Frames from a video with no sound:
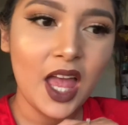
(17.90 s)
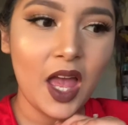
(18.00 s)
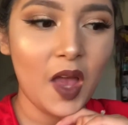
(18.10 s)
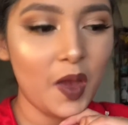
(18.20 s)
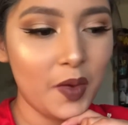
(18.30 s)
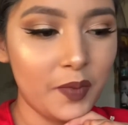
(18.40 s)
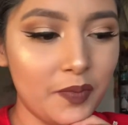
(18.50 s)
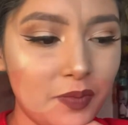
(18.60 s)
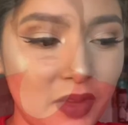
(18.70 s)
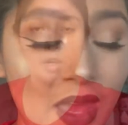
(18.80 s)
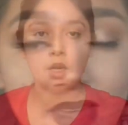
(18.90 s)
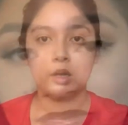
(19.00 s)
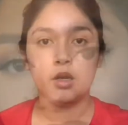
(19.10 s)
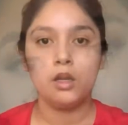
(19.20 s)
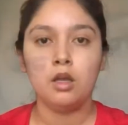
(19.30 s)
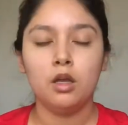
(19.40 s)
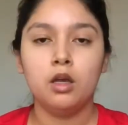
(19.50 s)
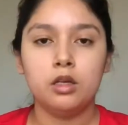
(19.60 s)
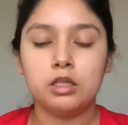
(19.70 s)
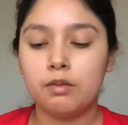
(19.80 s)
But yeah, thank you.
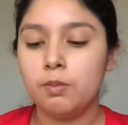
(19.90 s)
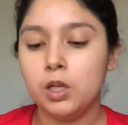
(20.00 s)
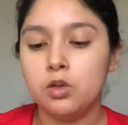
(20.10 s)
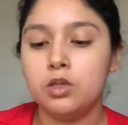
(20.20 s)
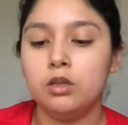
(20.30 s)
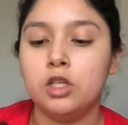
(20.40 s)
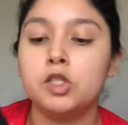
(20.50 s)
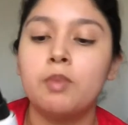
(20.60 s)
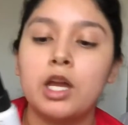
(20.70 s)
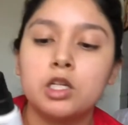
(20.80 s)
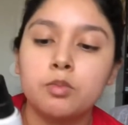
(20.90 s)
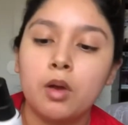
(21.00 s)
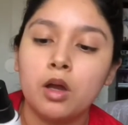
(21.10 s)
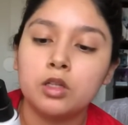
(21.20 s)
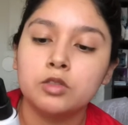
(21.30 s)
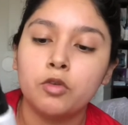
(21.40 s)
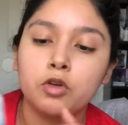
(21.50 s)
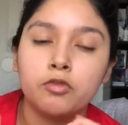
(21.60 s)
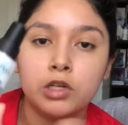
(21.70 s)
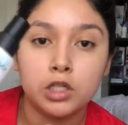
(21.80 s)
So I'm gonna be using the Smashbox
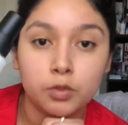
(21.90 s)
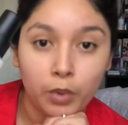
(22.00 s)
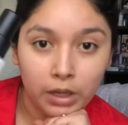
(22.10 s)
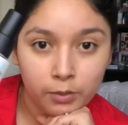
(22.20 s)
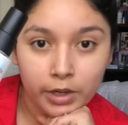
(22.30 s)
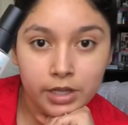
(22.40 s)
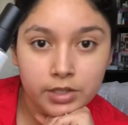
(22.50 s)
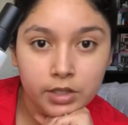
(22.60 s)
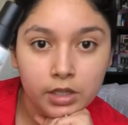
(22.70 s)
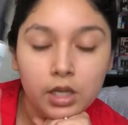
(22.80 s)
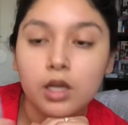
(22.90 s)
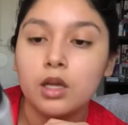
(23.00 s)
Photo Finish Primerizer.